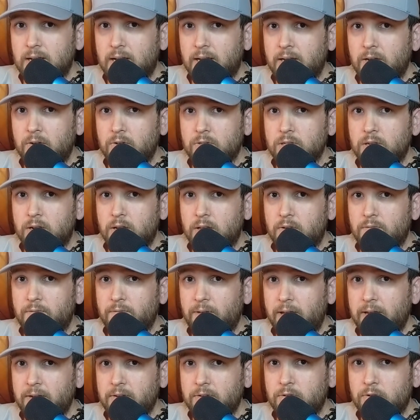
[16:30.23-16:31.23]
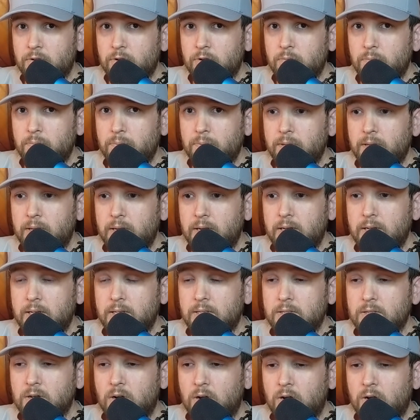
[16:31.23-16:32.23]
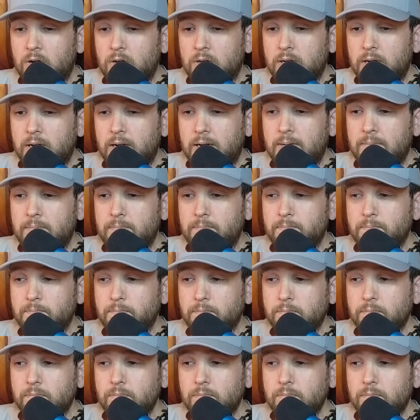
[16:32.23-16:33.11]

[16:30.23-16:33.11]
I know, is another fan group that is on